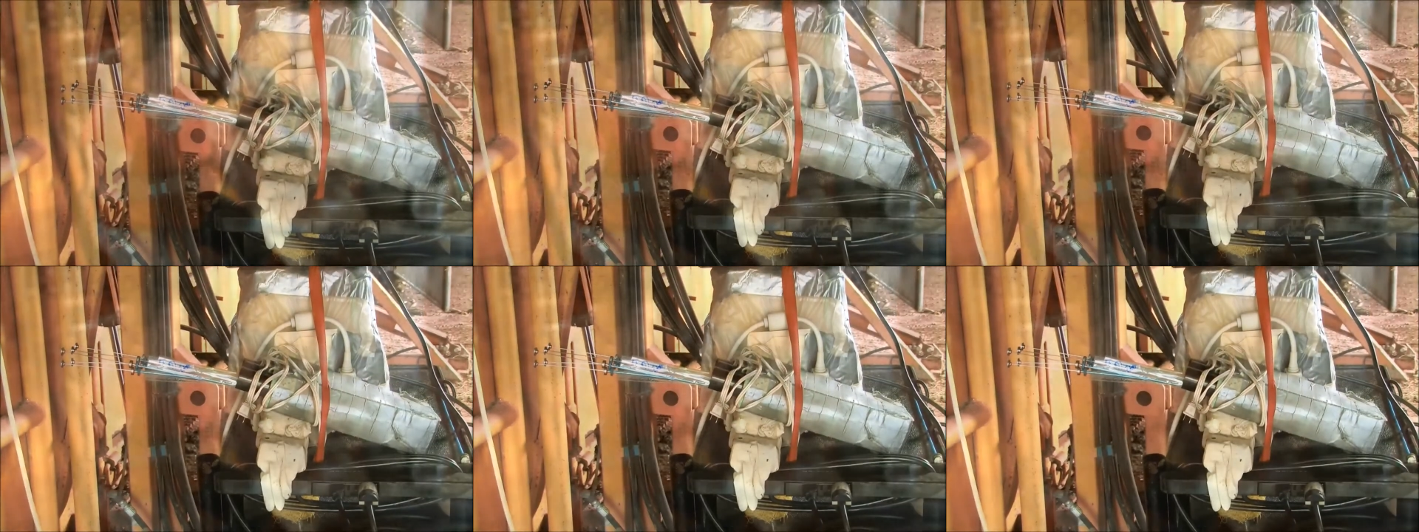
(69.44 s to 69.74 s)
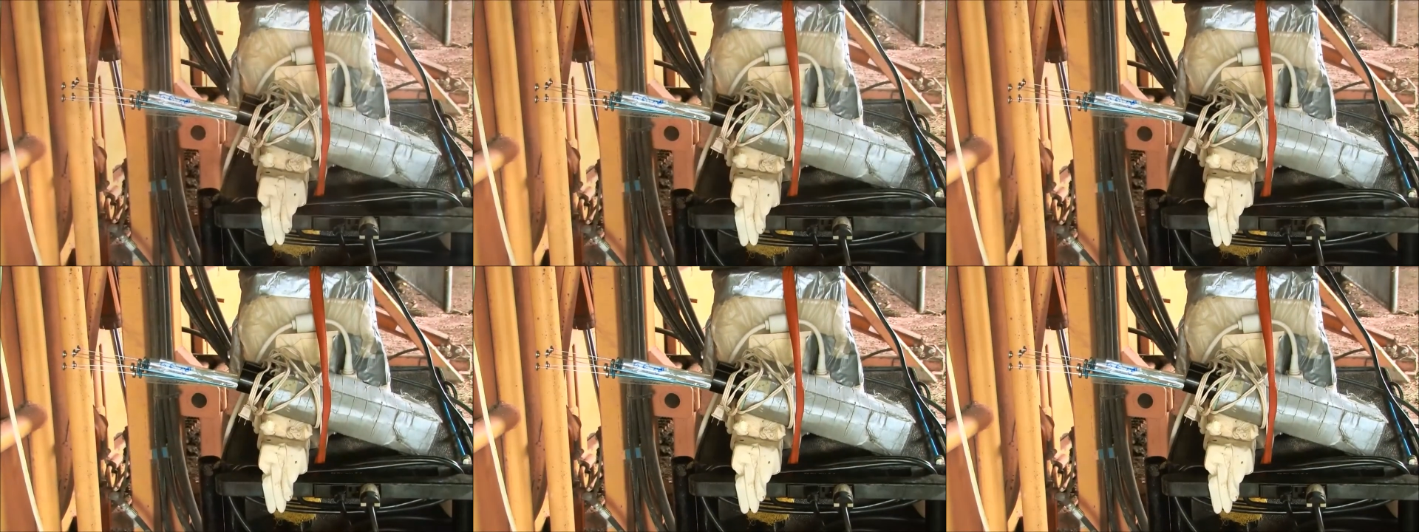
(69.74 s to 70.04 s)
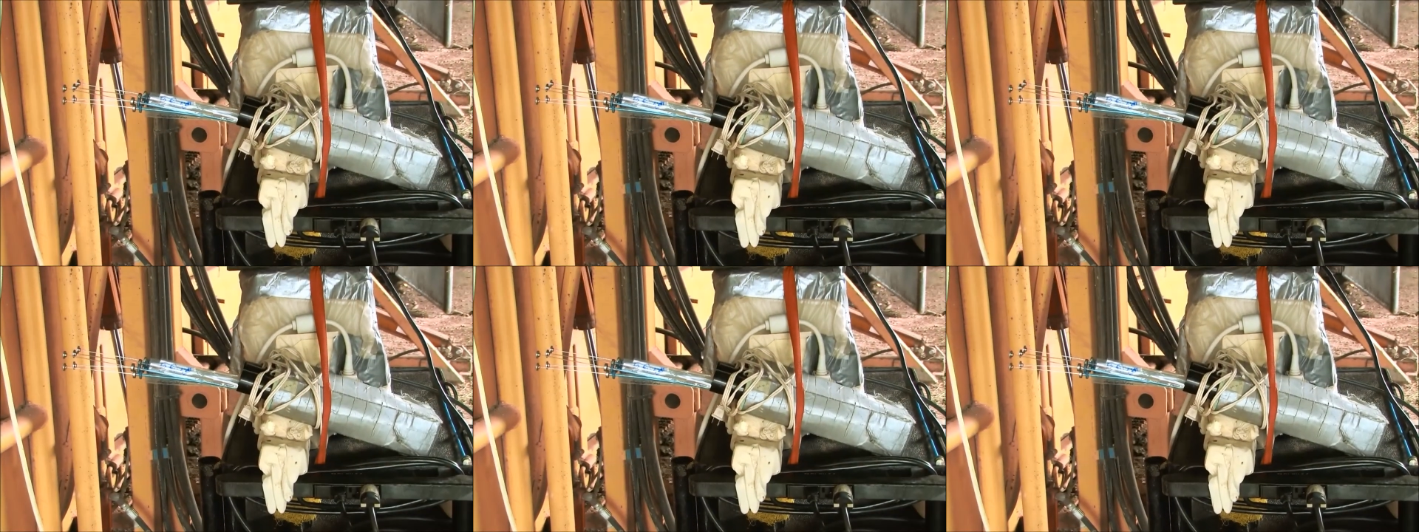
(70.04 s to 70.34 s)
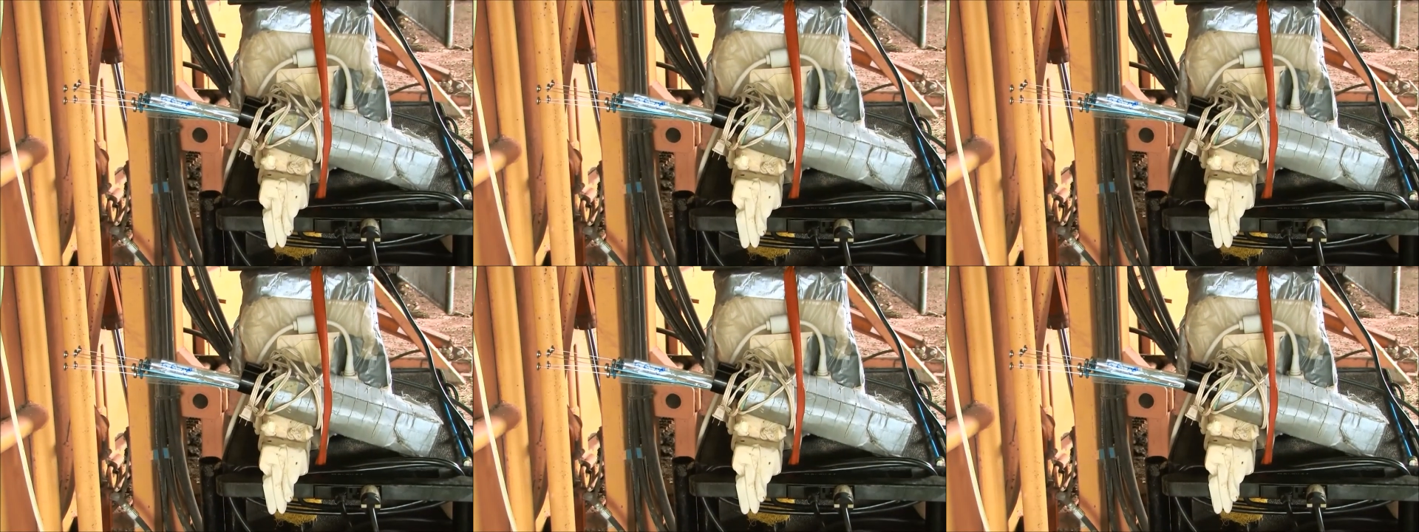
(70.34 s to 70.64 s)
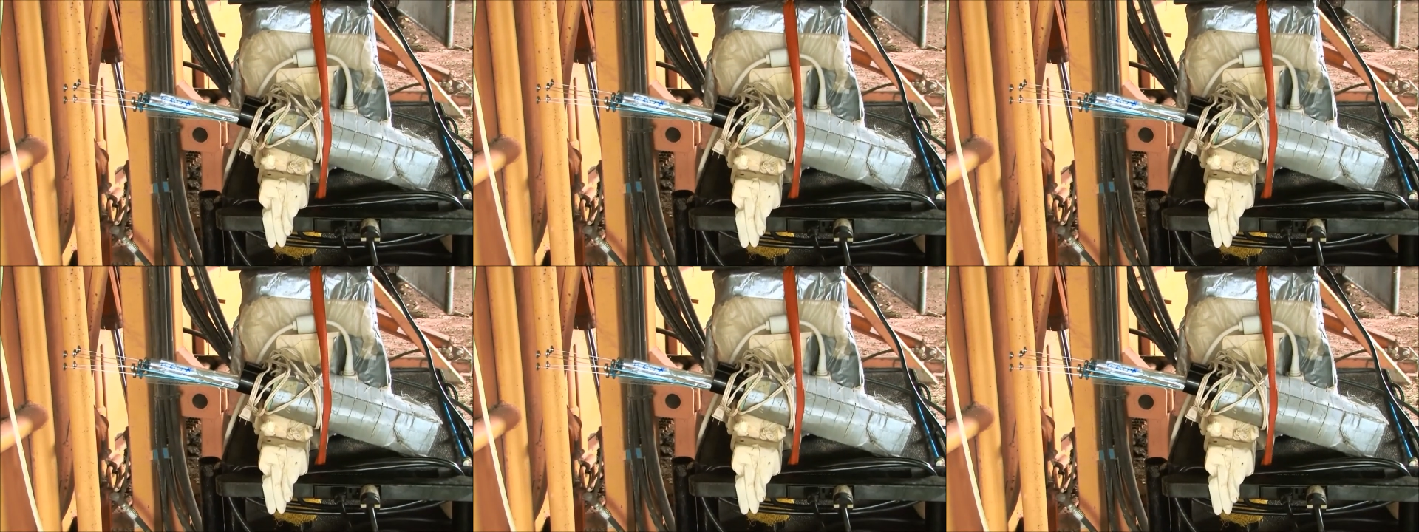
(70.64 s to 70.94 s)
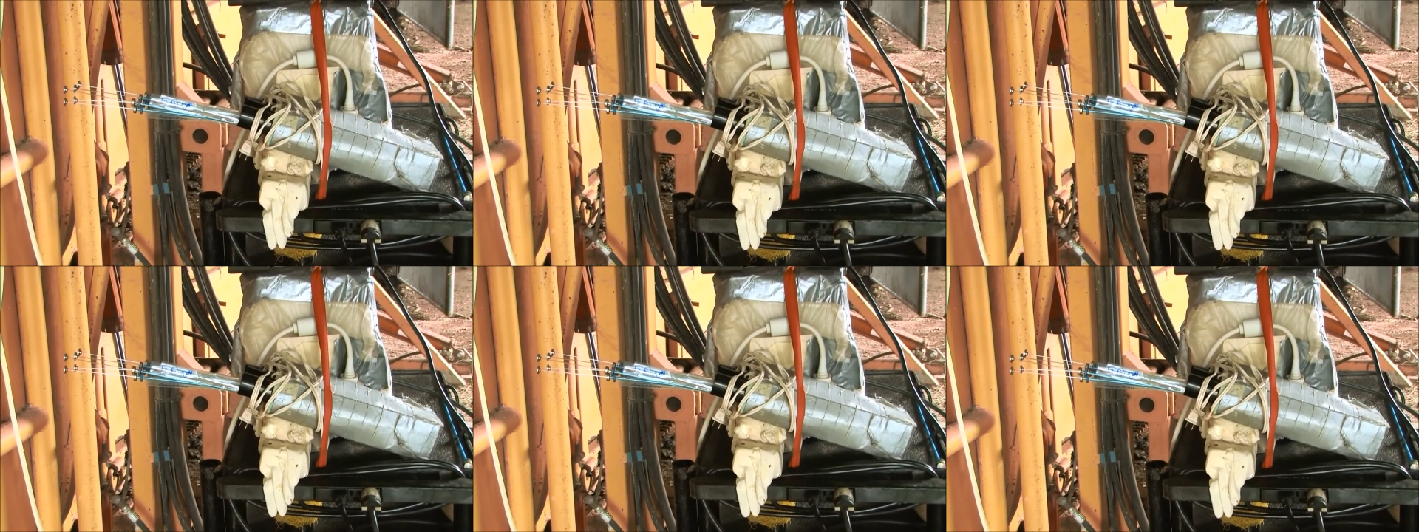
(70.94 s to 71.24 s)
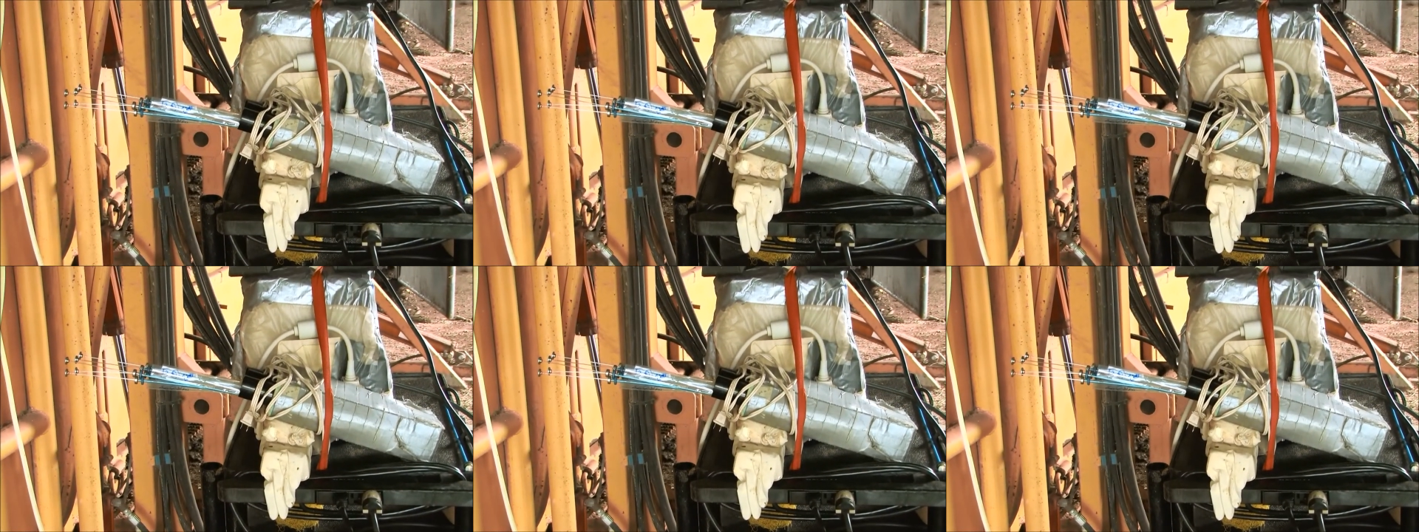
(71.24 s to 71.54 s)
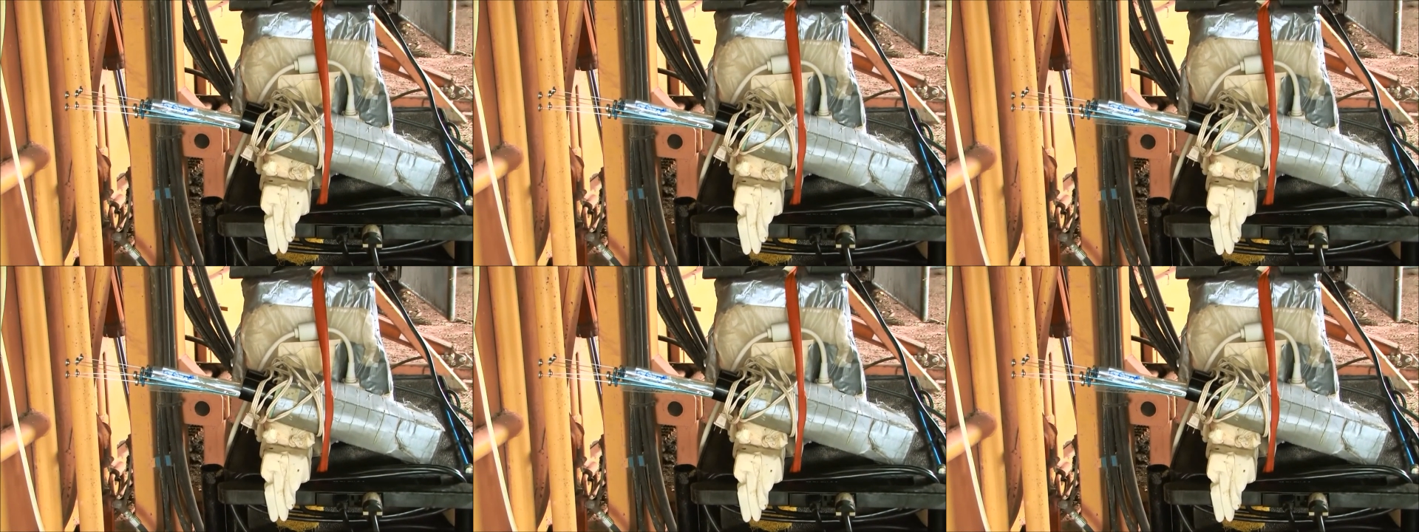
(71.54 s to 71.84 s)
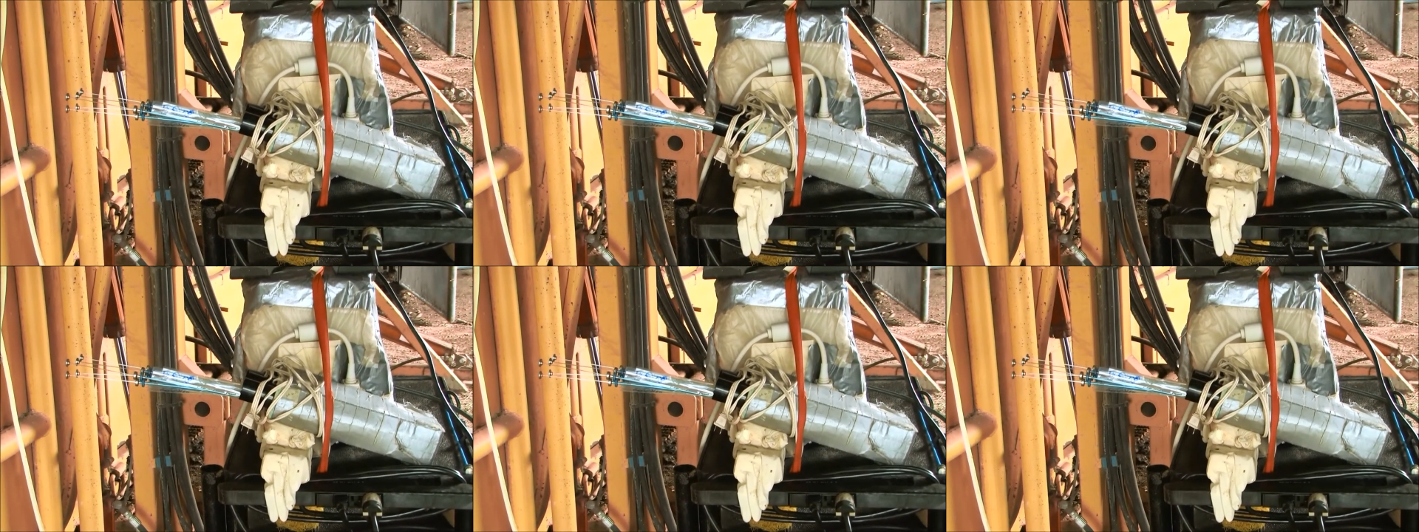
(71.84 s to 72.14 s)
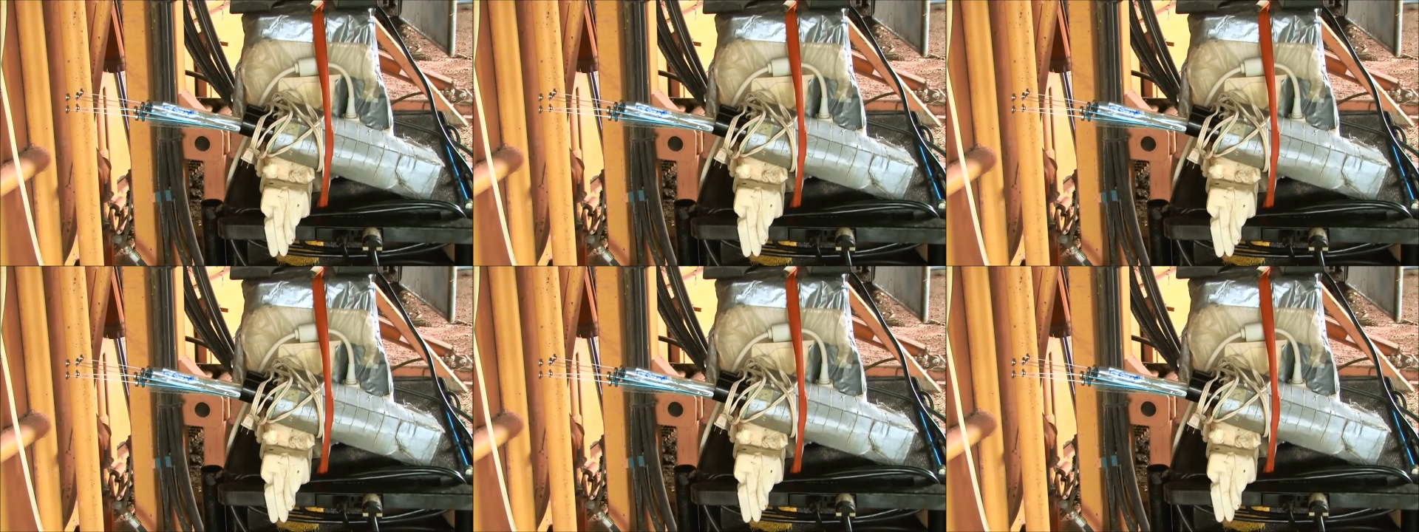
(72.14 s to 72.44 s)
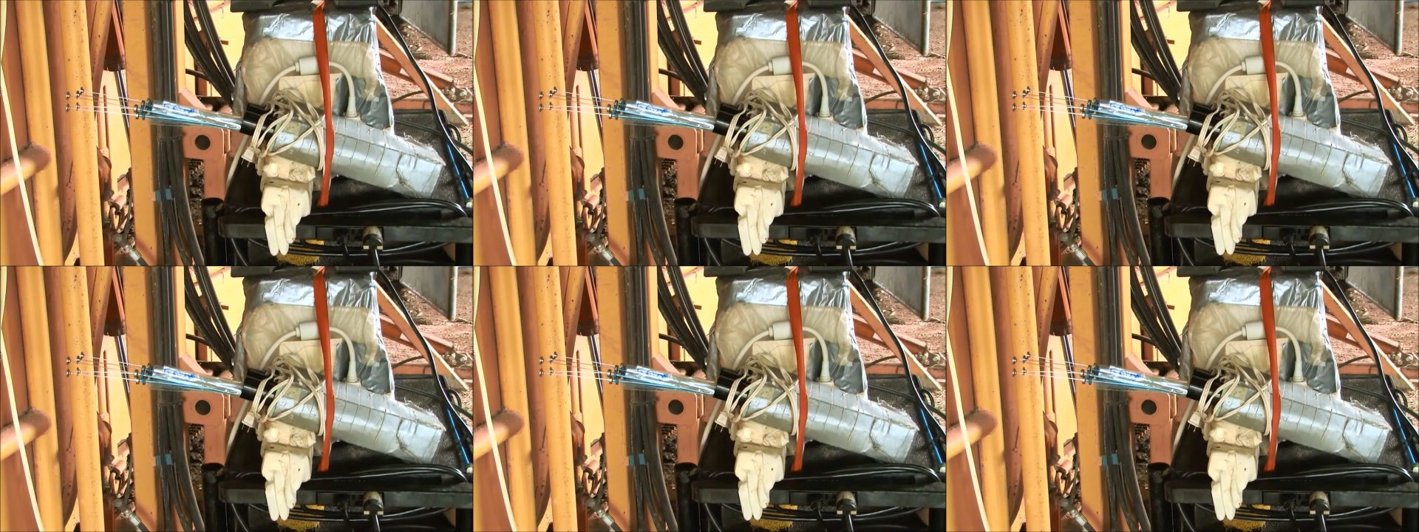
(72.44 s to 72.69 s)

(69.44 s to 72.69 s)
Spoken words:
(no speaker visible)